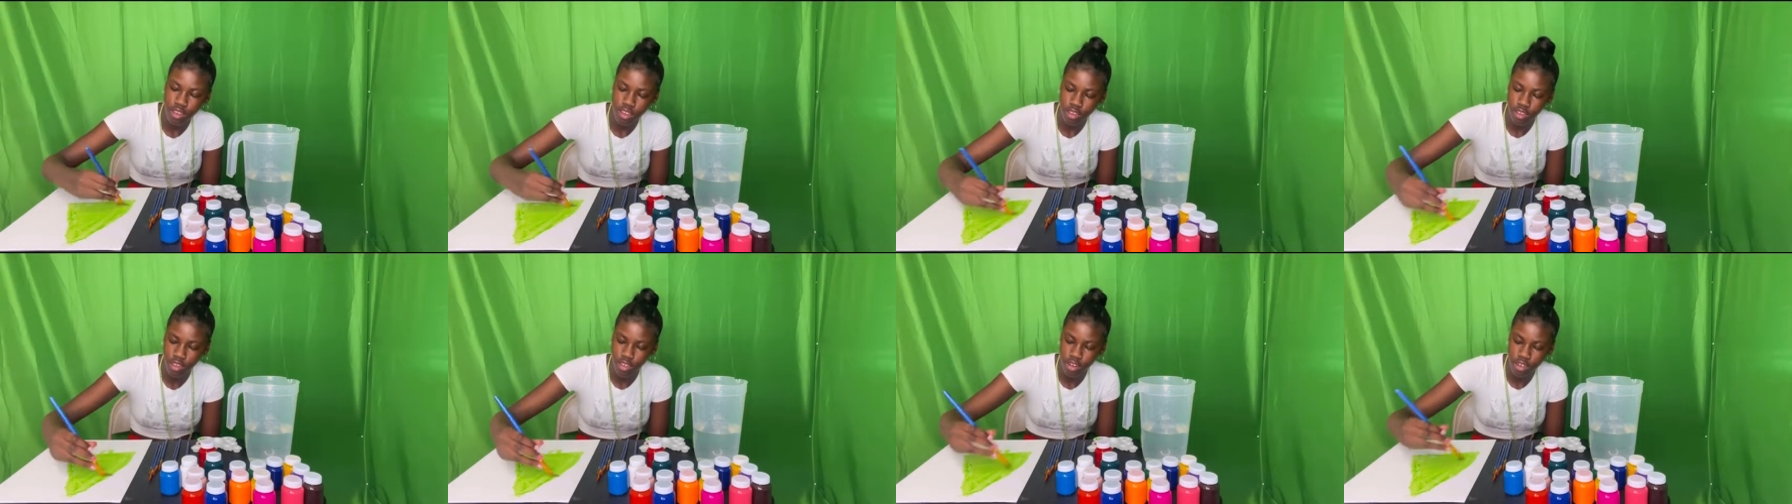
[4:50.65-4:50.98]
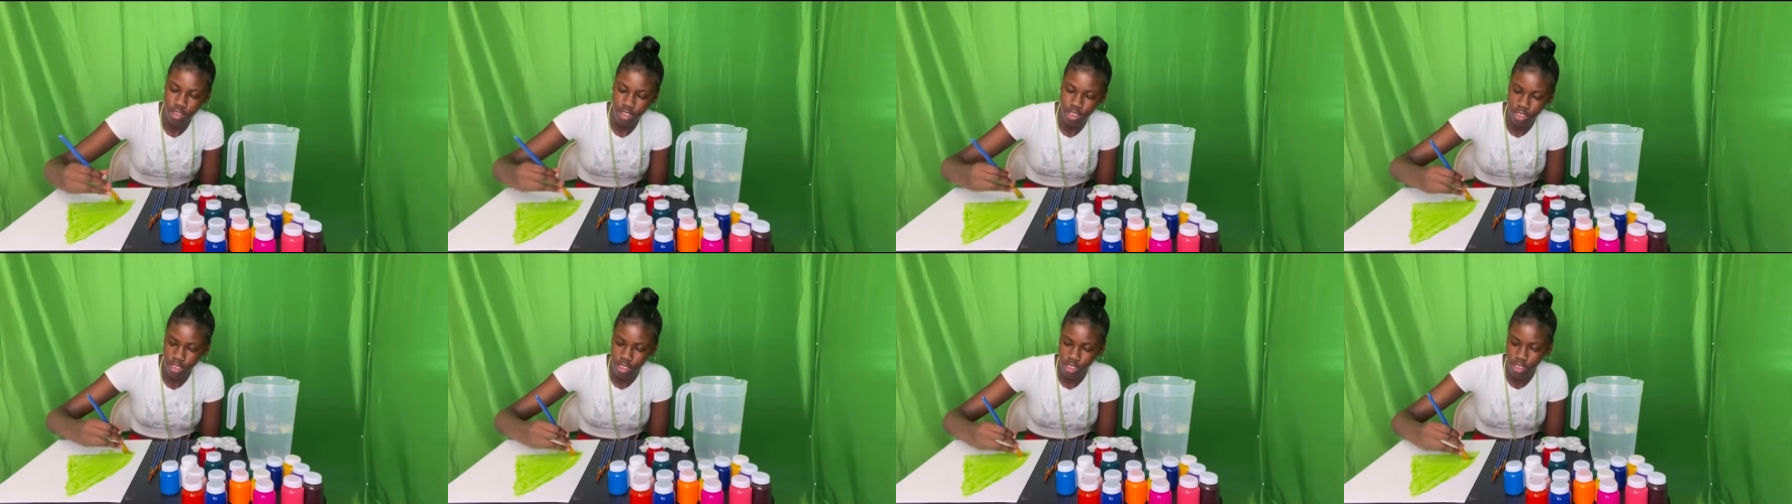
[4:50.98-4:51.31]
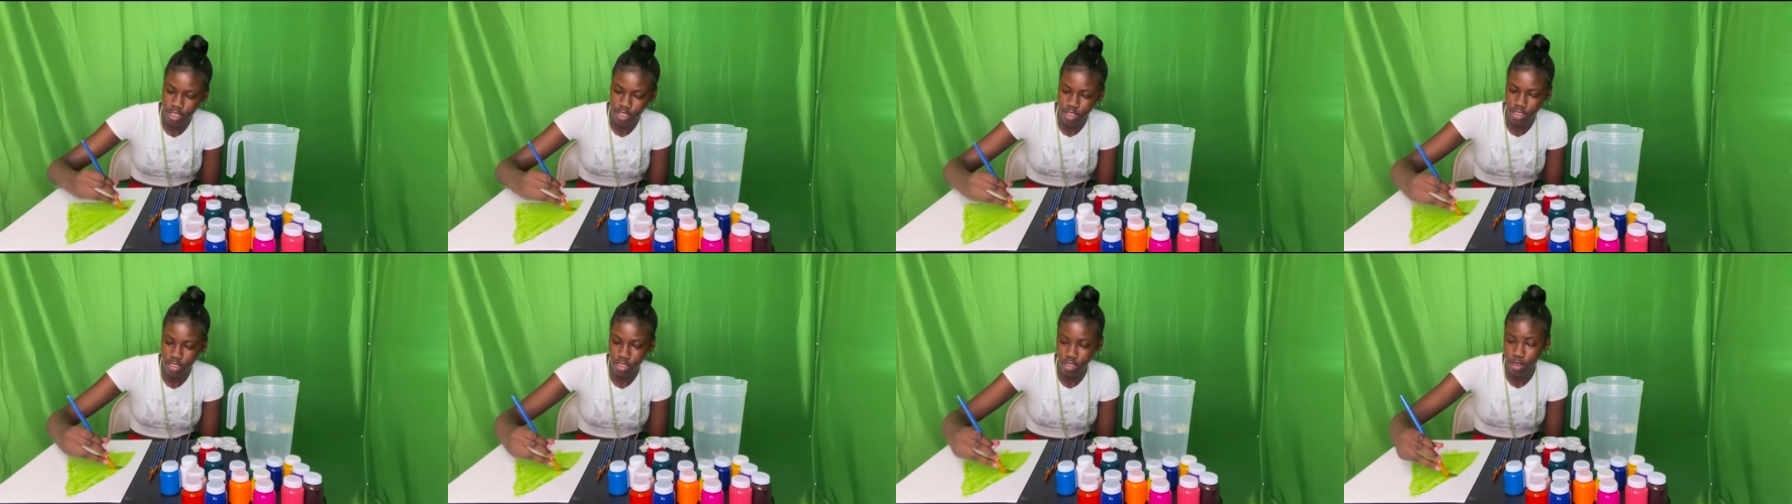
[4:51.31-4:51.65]
Y'all, this
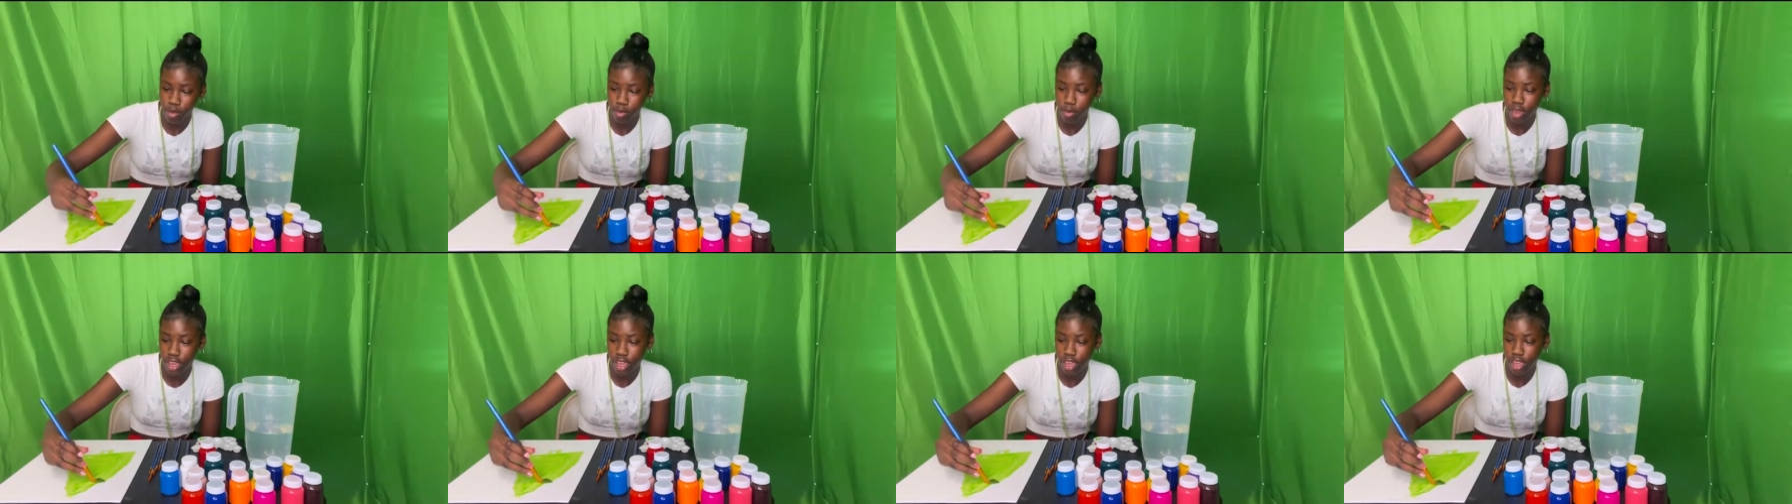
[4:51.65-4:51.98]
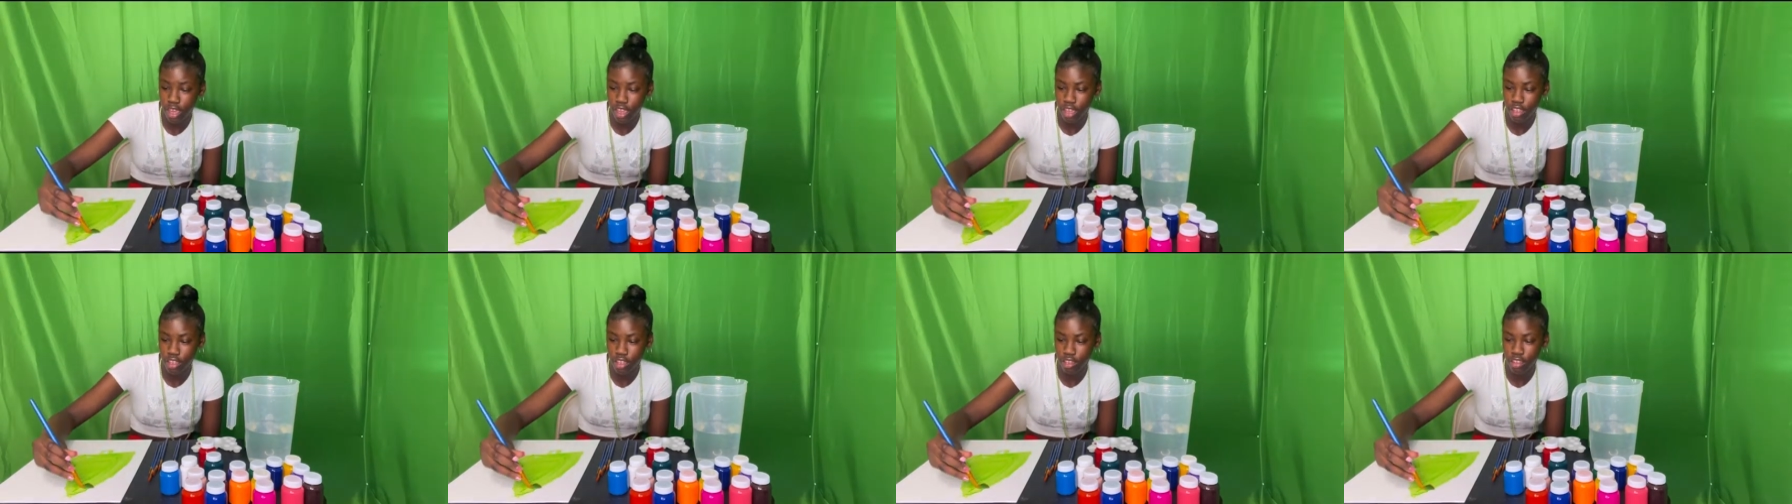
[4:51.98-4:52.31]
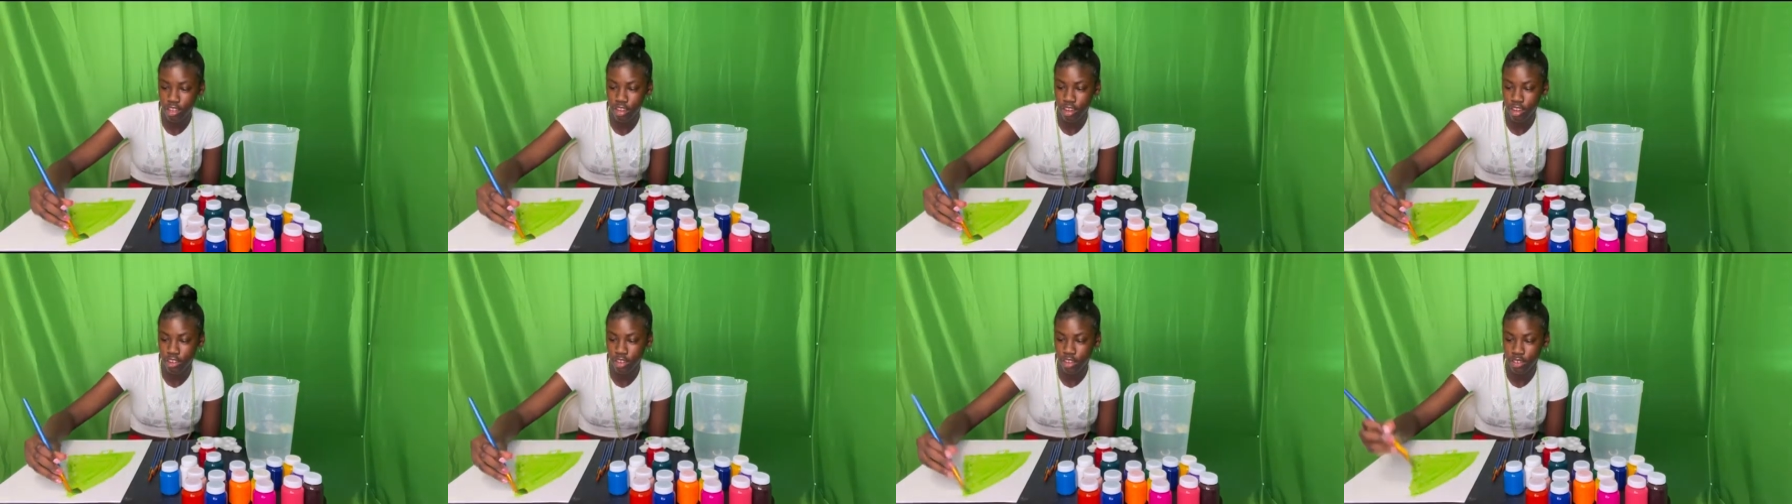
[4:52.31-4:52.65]
looks so bad.
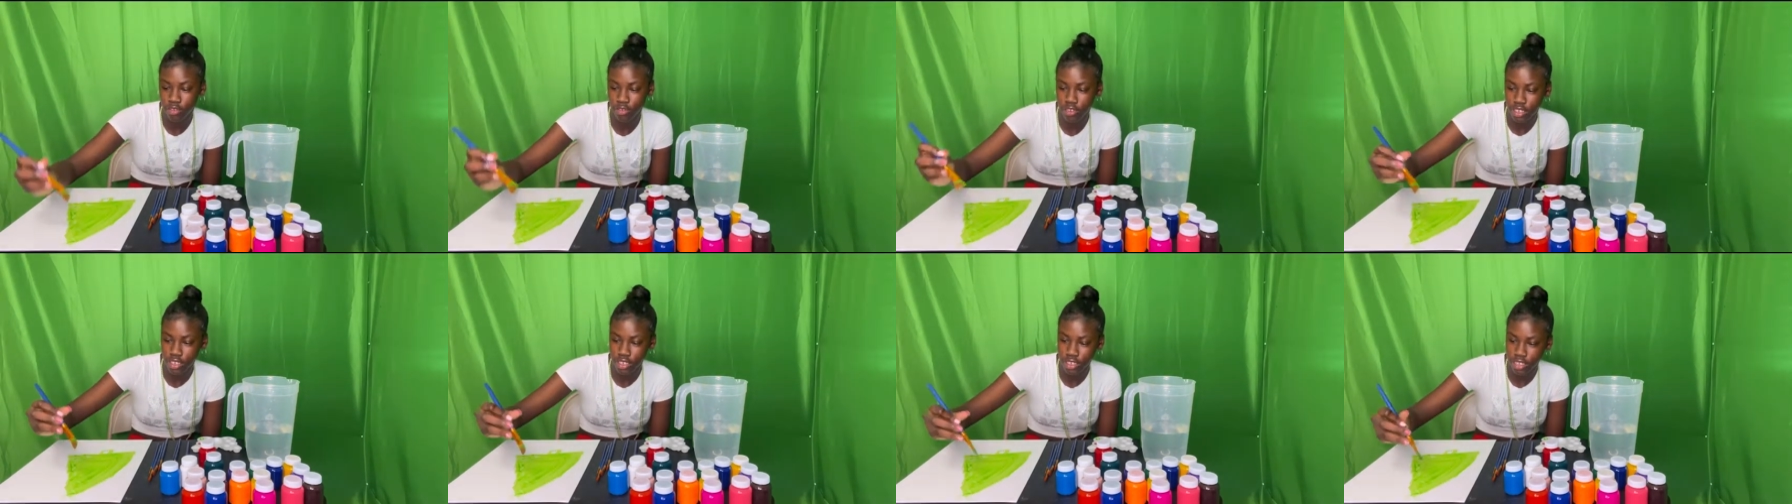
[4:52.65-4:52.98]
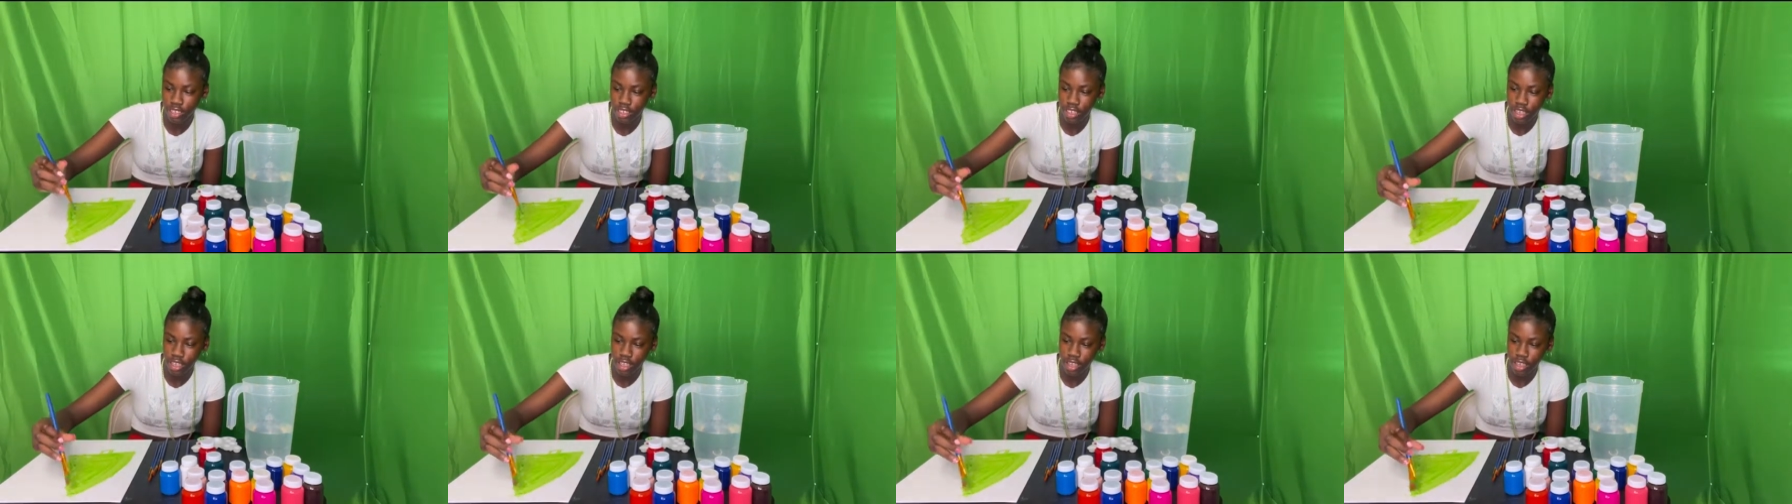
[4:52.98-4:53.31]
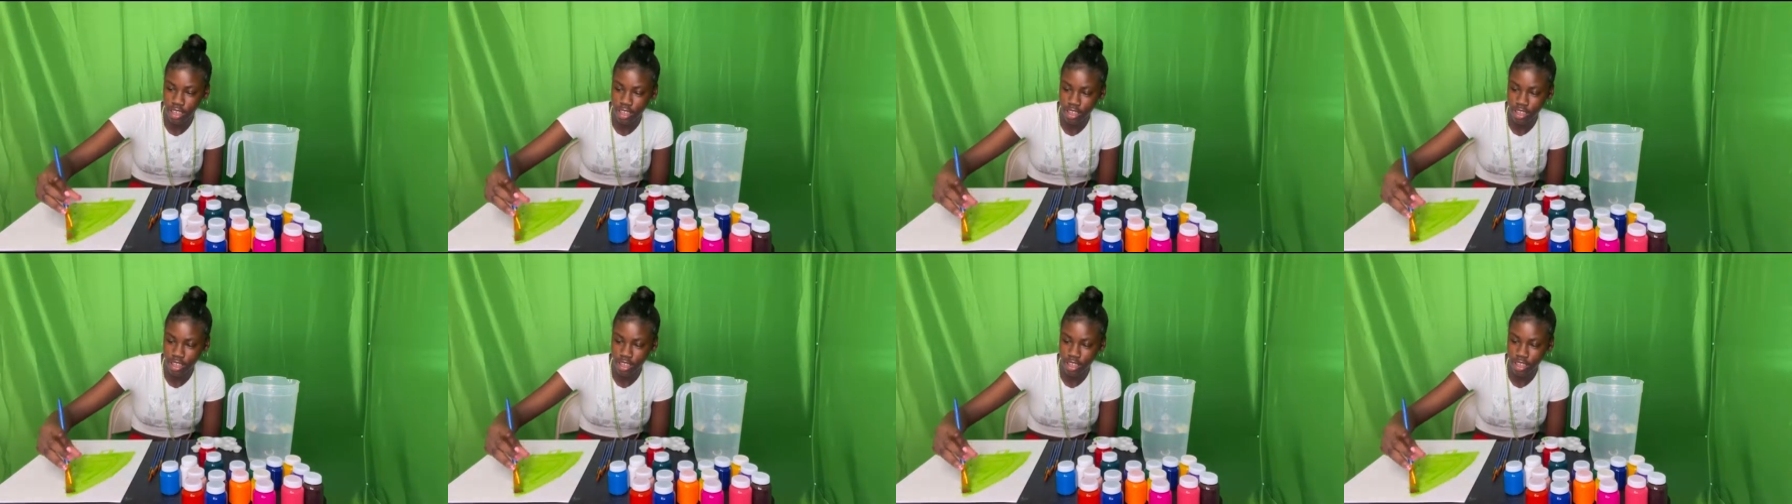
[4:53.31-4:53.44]
Y'all don't even understand.